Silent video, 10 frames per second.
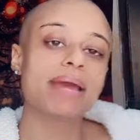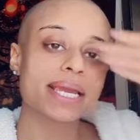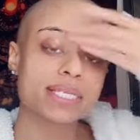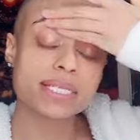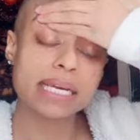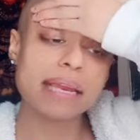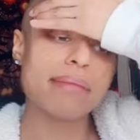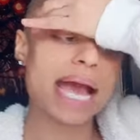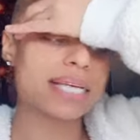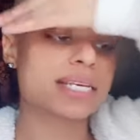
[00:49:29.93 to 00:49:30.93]
they make it
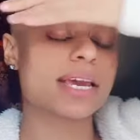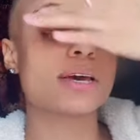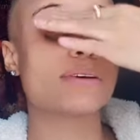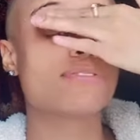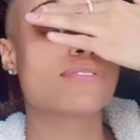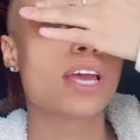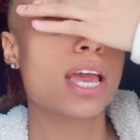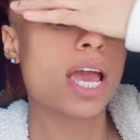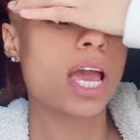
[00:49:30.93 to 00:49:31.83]
seem as if